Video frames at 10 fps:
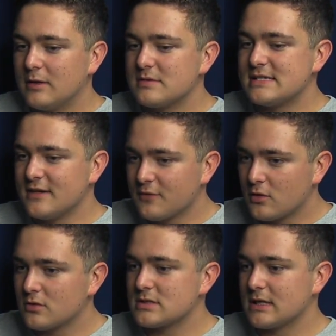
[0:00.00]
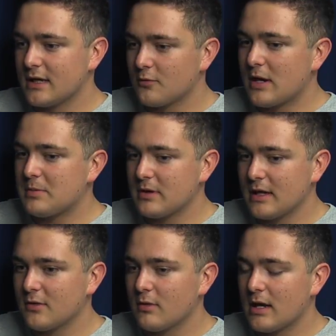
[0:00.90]
was difficult to kind of wrap your
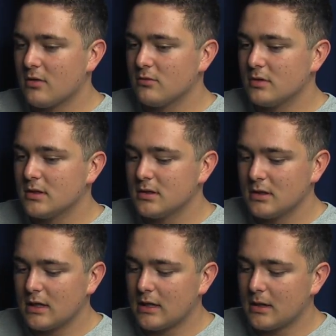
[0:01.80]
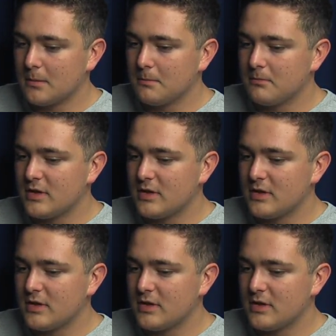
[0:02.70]
head around um,